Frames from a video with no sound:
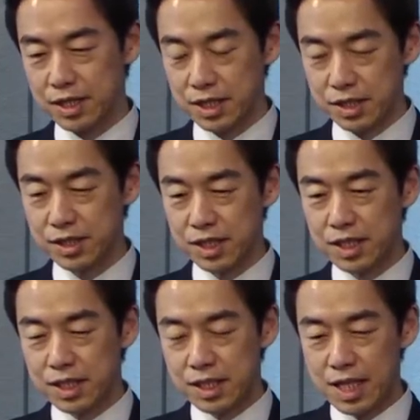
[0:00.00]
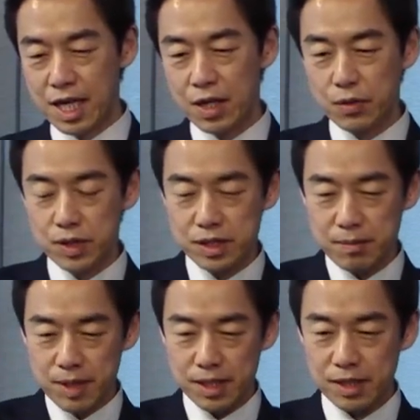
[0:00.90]
this, now we,
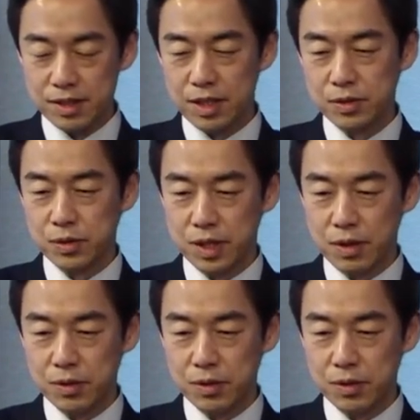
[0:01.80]
Japan and South Korea,